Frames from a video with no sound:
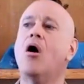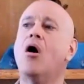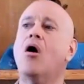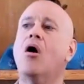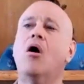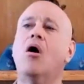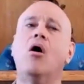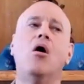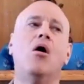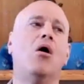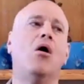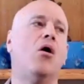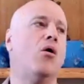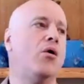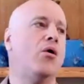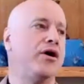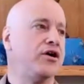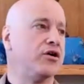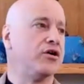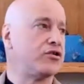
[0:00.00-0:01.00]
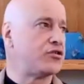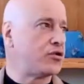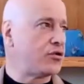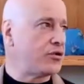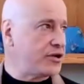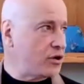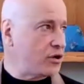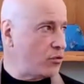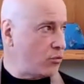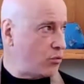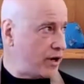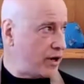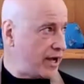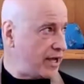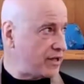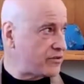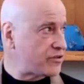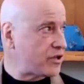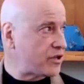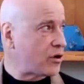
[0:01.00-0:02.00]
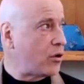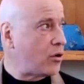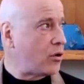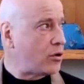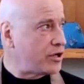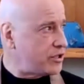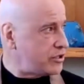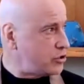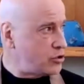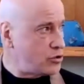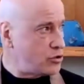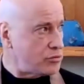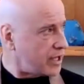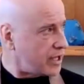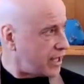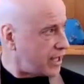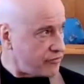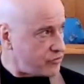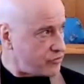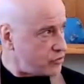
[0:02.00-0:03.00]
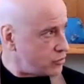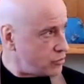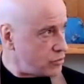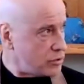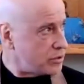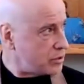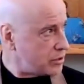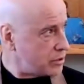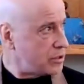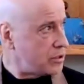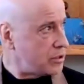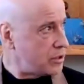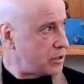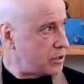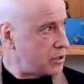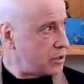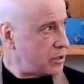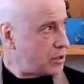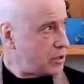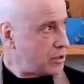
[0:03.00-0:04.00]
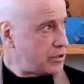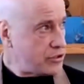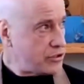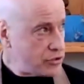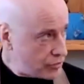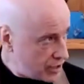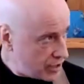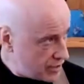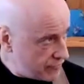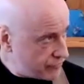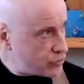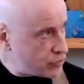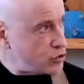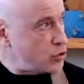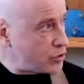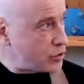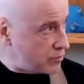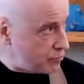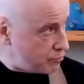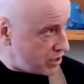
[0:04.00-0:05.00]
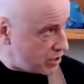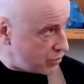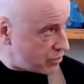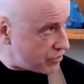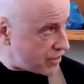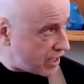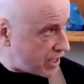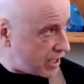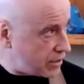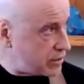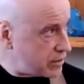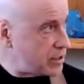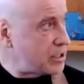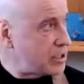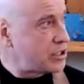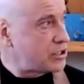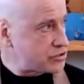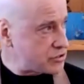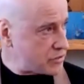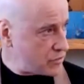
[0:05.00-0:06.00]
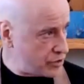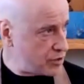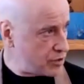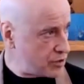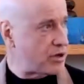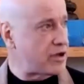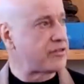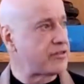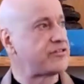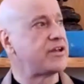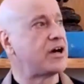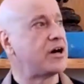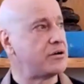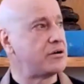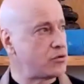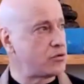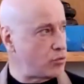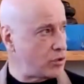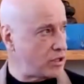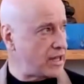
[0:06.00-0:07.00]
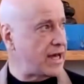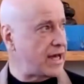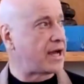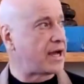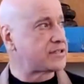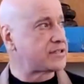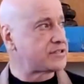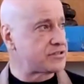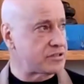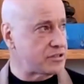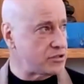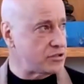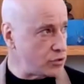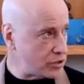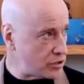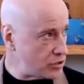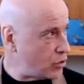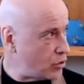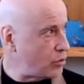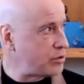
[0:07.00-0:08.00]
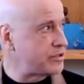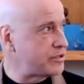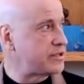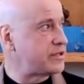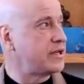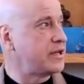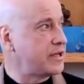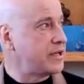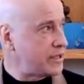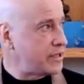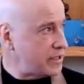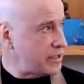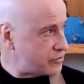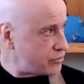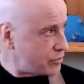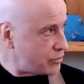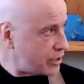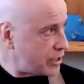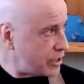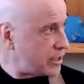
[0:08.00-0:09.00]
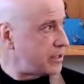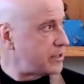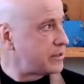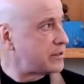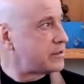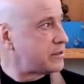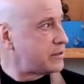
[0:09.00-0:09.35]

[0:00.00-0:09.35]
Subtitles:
oh, you're turning away, it's like, oh, you don't have to. You don't have to. You can be with that. Slow your breath down, relax. You can hold it. It's okay.